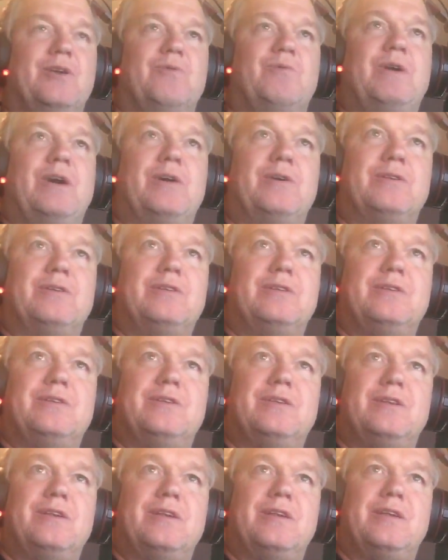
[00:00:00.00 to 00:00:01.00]
Well,
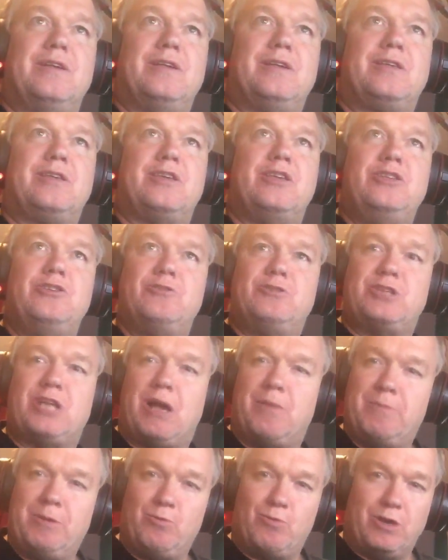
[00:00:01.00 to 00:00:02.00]
can you tell
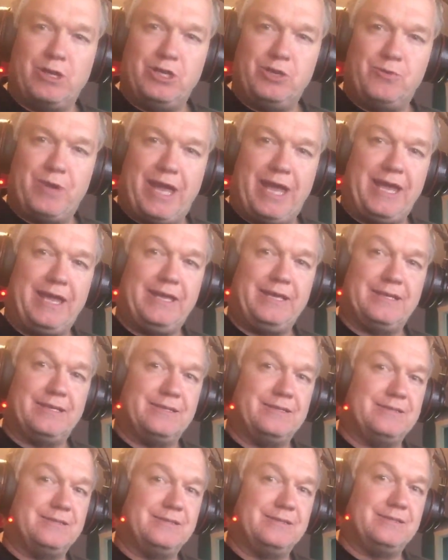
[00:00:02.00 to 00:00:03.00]
me what you ate
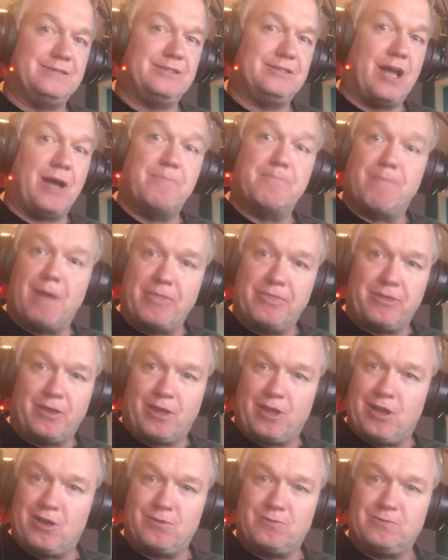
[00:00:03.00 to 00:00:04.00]
a month
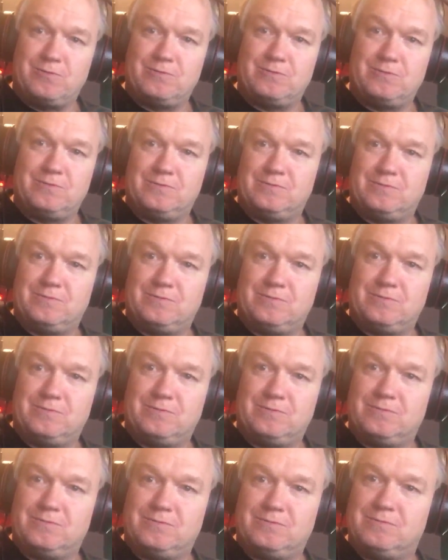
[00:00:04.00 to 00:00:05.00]
ago,
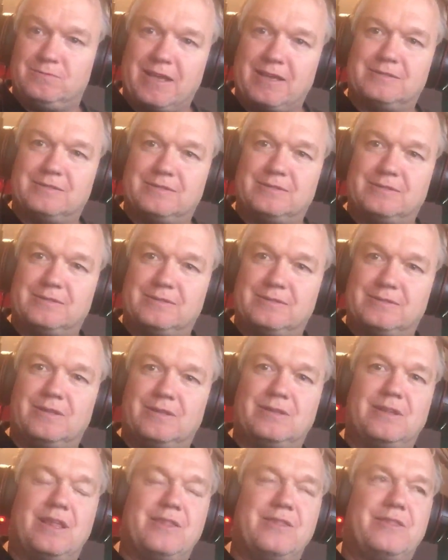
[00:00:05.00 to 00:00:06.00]
right?
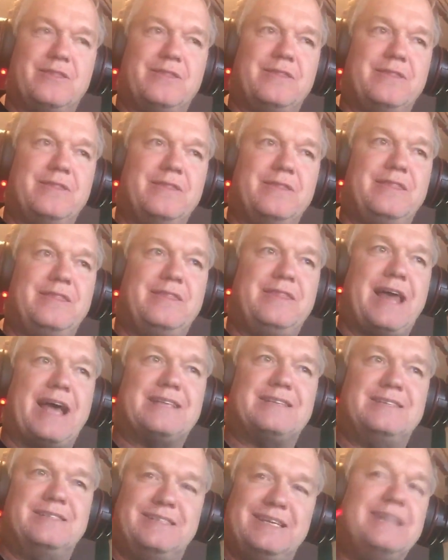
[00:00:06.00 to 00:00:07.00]

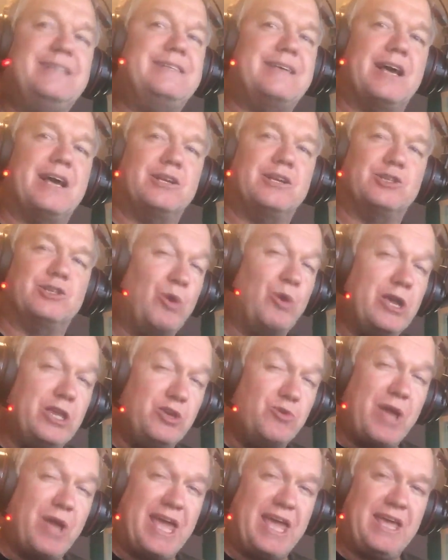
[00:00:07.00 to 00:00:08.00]
That's details, where
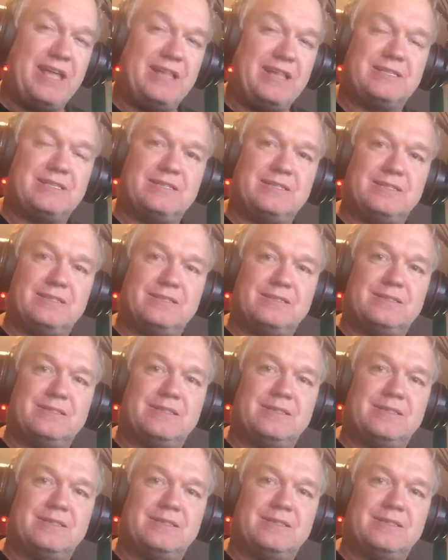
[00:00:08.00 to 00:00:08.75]
you ate.